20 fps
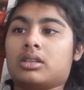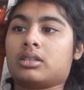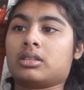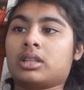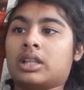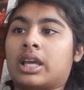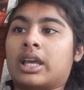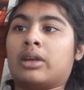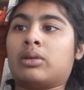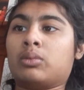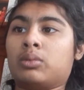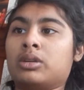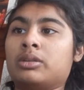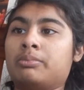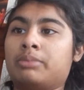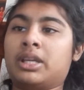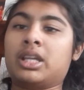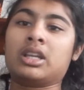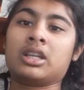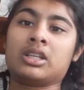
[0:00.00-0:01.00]
like, would
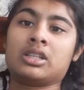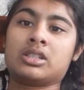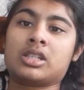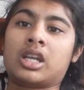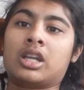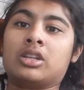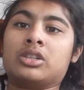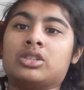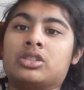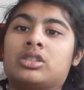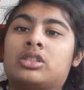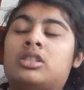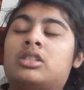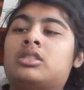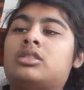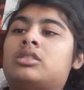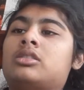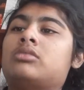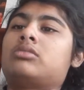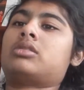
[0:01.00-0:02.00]
be in danger
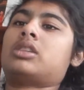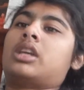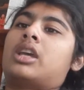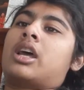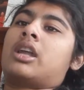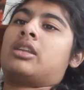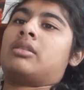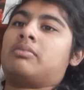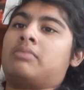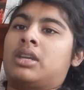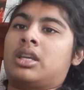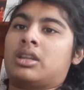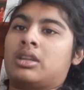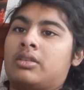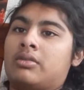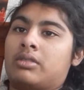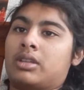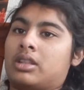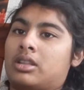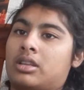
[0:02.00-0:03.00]
to the enemy and
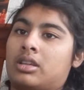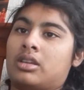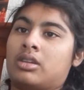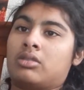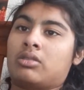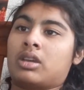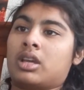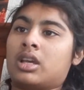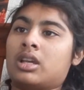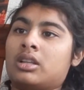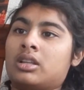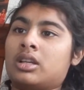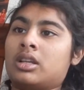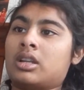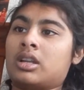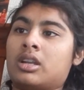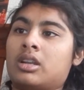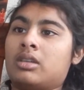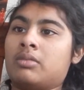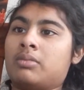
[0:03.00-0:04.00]
everything. You can't let
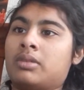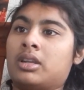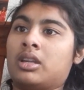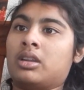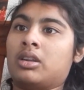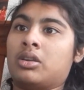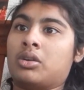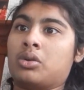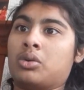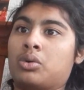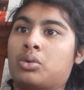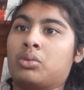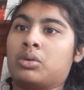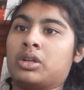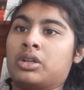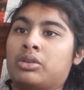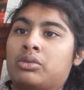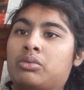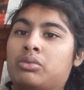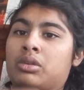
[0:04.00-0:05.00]
anybody know what
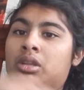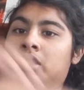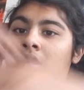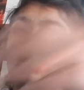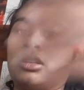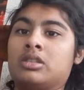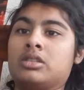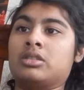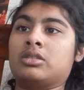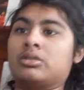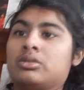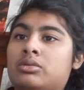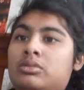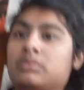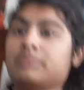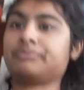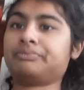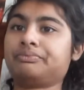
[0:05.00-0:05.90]
you really do.